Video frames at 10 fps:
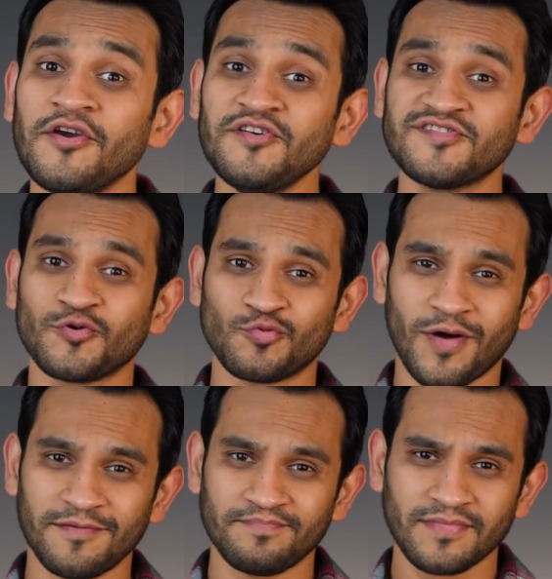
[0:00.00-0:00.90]
Here's a good
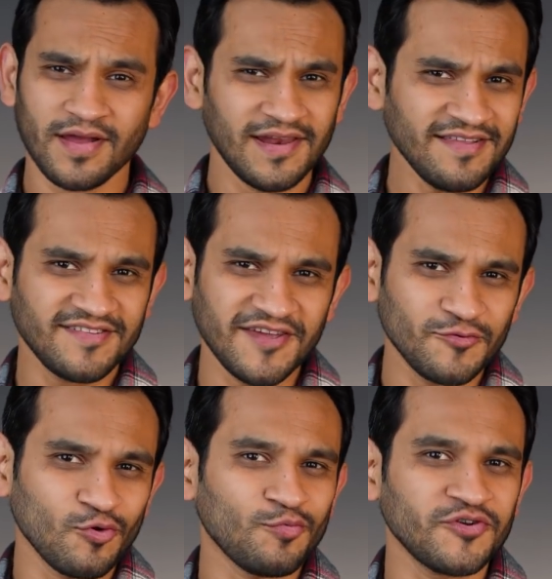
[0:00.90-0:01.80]
one. Let's say you
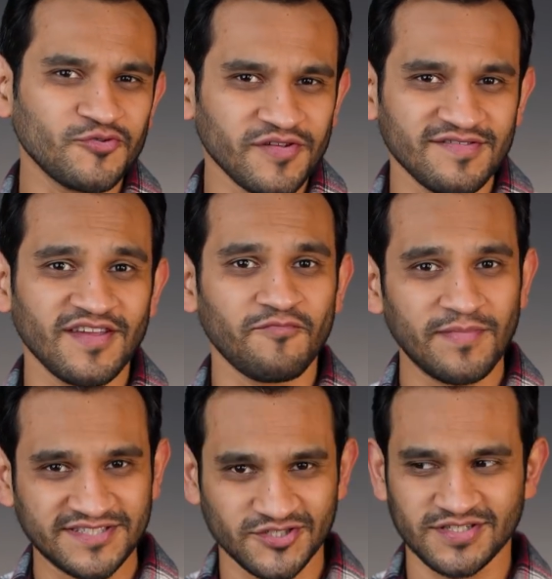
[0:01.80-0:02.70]
don't want to receive
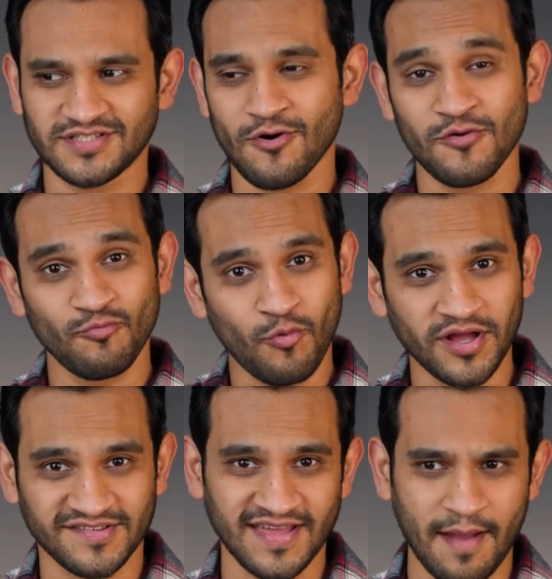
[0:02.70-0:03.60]
messages on
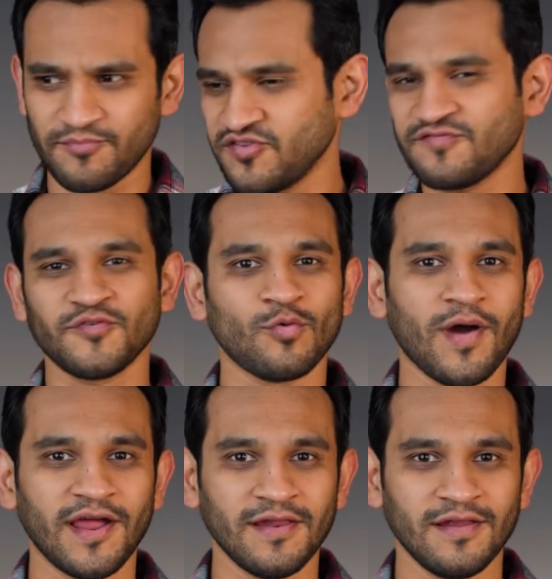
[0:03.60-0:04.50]
WhatsApp just for a
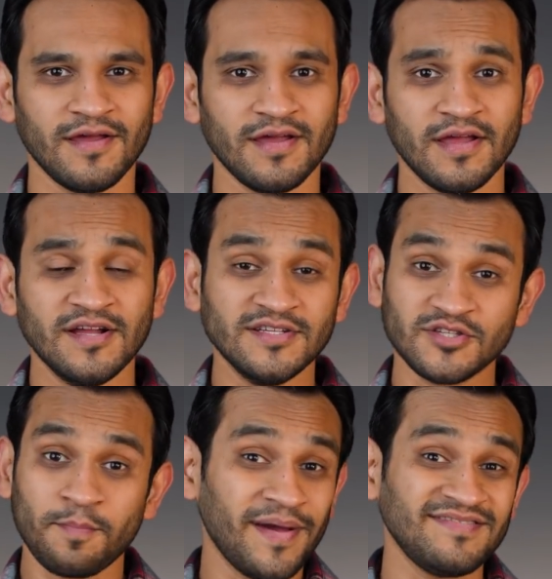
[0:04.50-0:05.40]
while. So
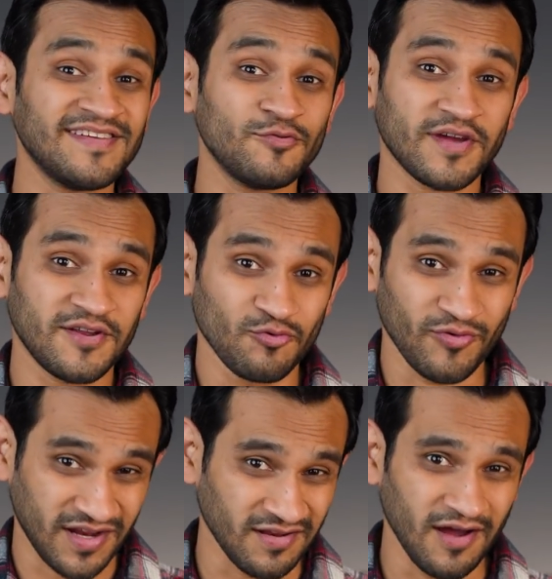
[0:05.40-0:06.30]
the best thing you can do
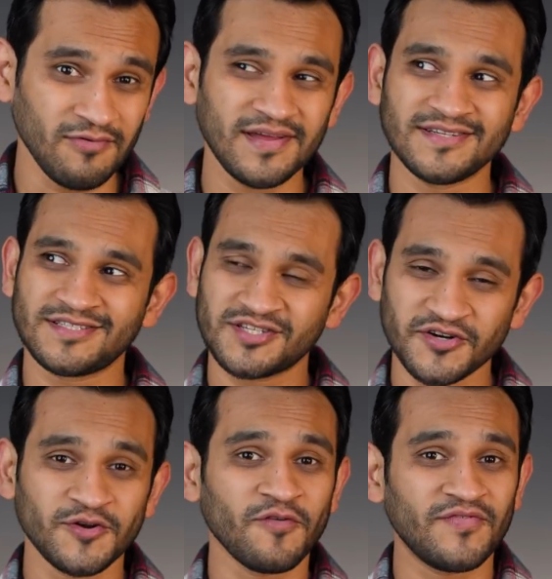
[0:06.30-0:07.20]
right now is
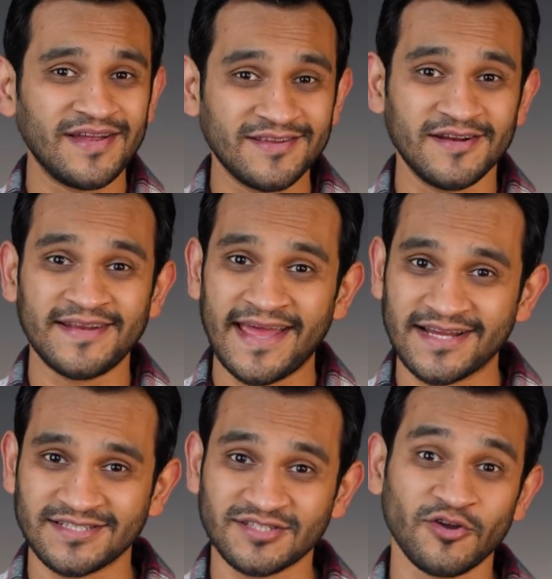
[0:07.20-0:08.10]
turn off internet
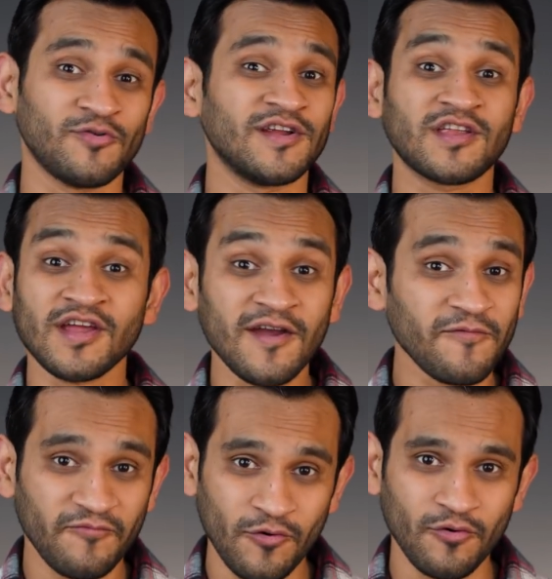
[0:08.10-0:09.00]
access to your entire
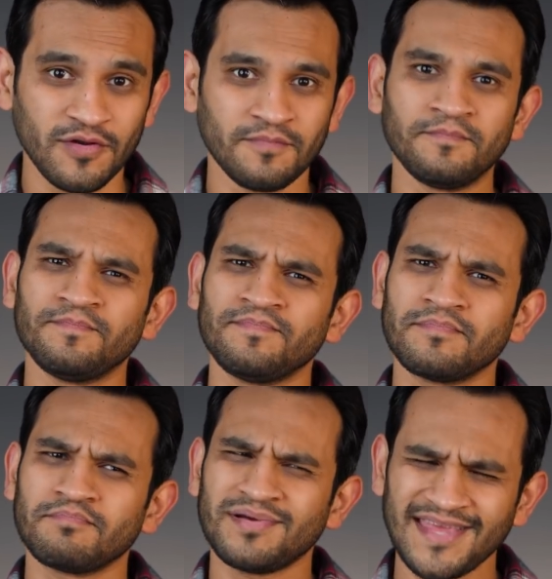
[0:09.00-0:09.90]
phone,
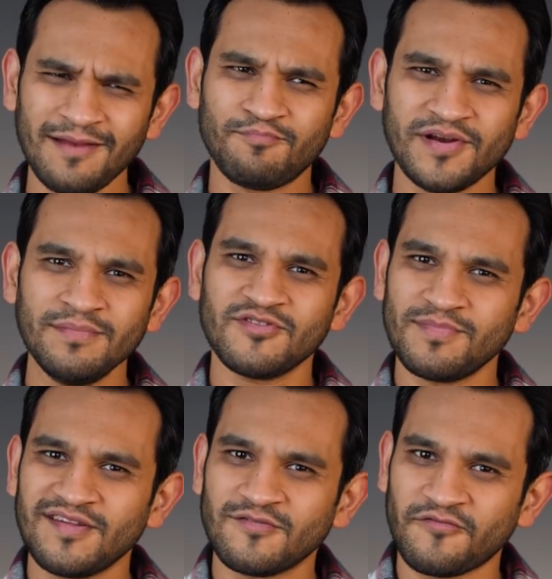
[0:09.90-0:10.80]
but that pretty much
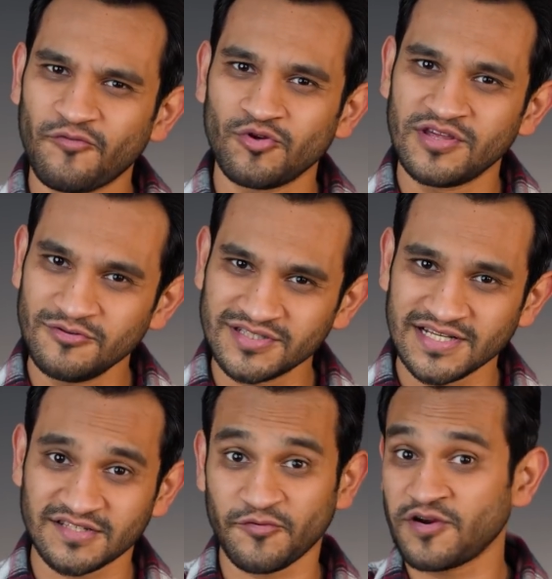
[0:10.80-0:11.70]
makes your phone
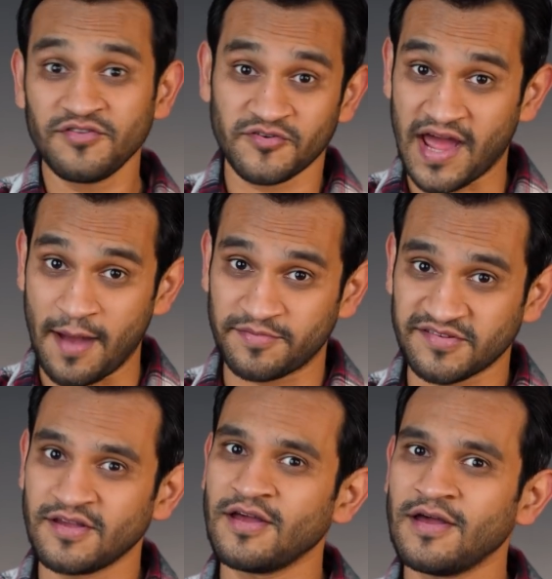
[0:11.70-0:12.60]
useless for other
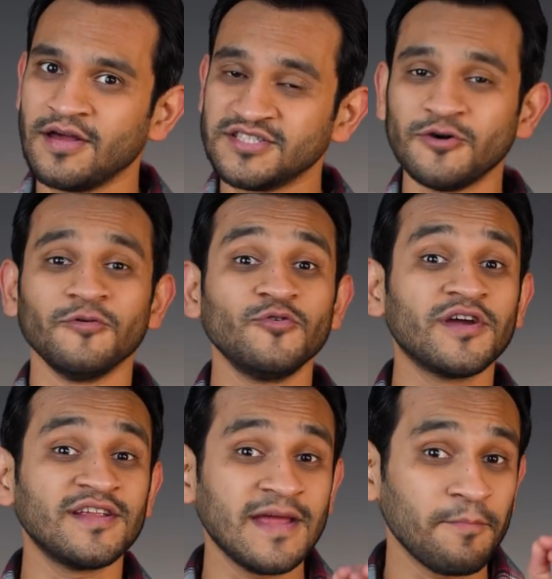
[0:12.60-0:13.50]
apps. So you
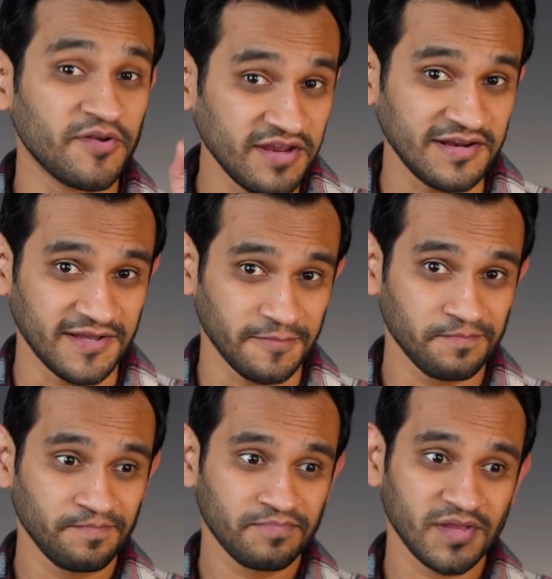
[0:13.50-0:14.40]
can temporarily
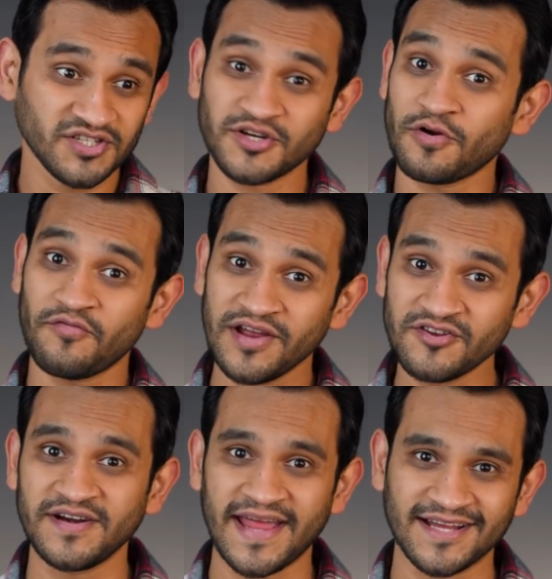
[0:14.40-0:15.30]
shut off
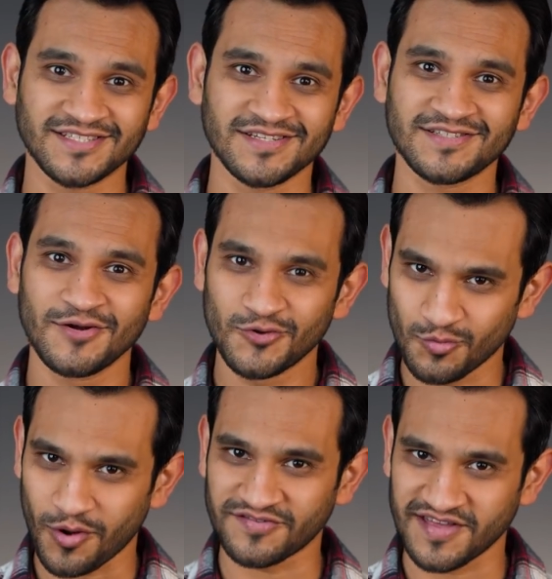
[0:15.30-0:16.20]
internet access to
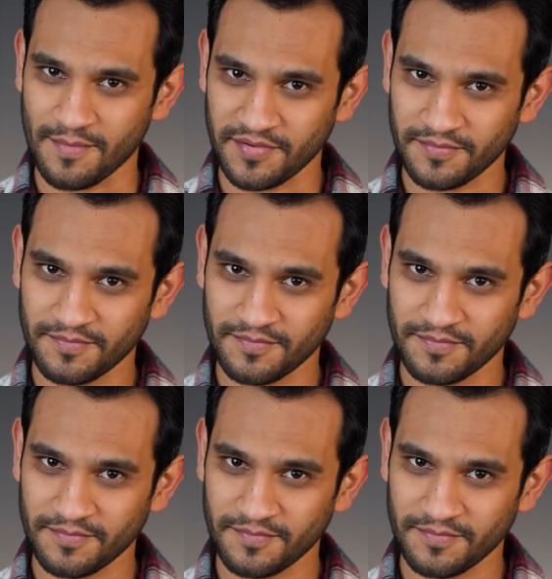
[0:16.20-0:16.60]
WhatsApp.